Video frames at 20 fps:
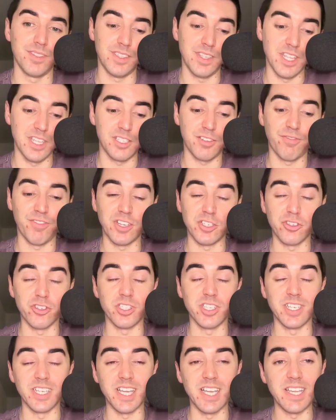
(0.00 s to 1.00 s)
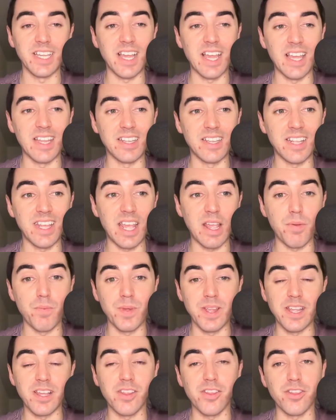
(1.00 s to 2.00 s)
this fixture tonight and game
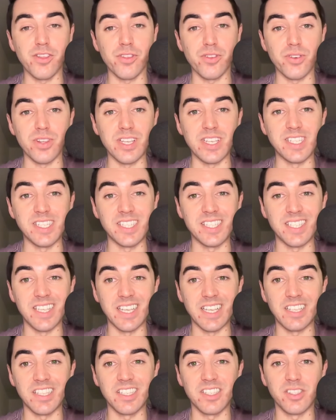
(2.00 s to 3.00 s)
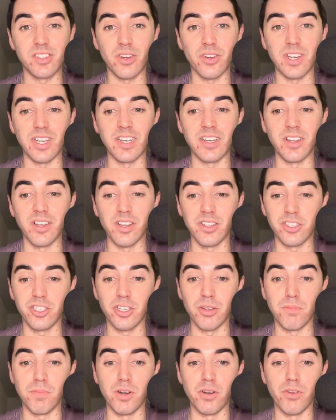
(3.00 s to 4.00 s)
week 36 starting
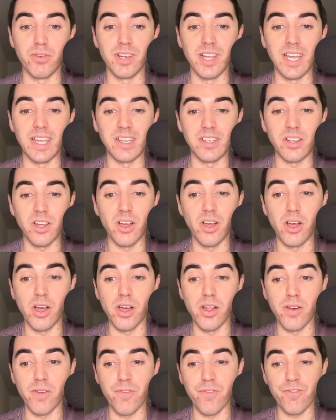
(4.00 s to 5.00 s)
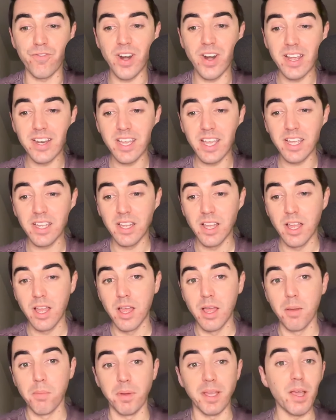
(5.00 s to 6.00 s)
tomorrow night on Friday.
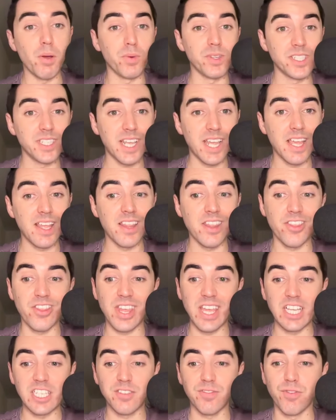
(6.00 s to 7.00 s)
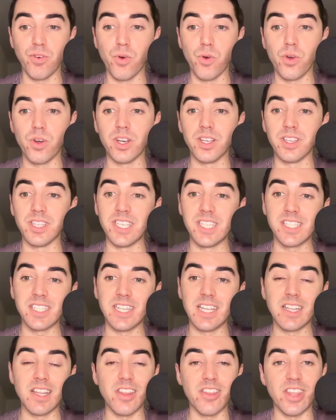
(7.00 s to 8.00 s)
But yeah, once again, thanks for
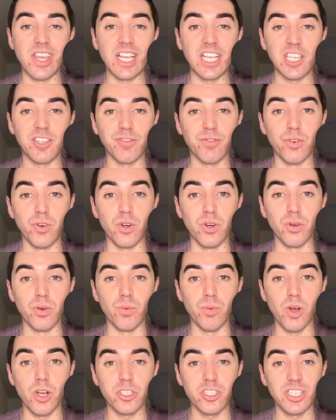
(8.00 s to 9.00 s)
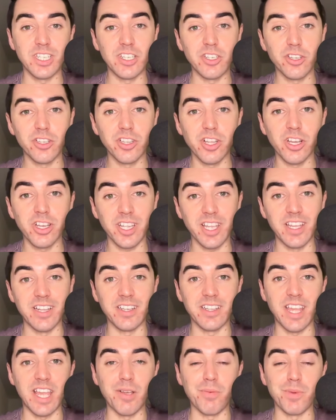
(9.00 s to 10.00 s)
listening. Thanks for watching. Good luck
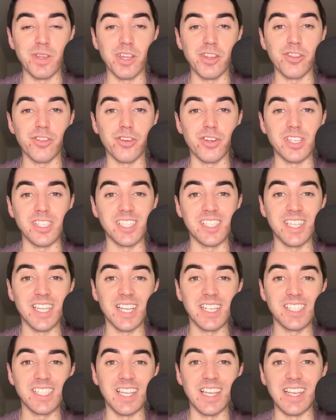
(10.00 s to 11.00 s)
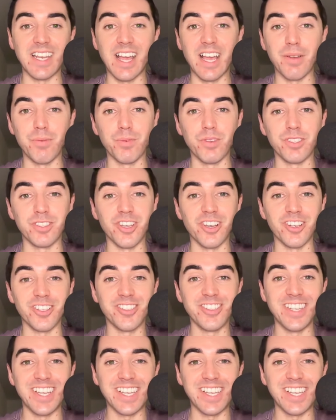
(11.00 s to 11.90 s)
in game week 36, and I will talk to you